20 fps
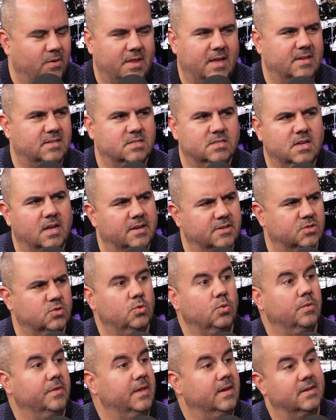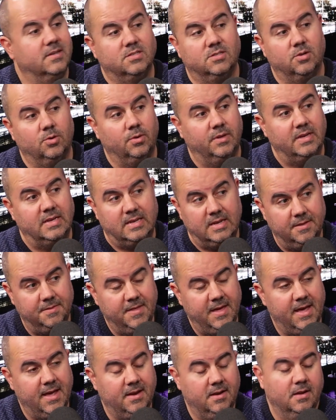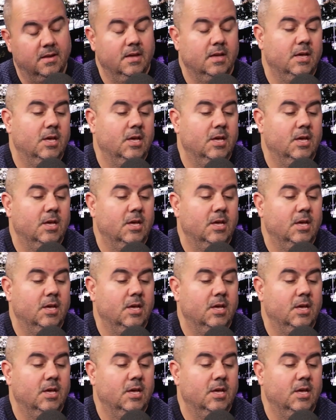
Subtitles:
That's not a school that necessarily did that.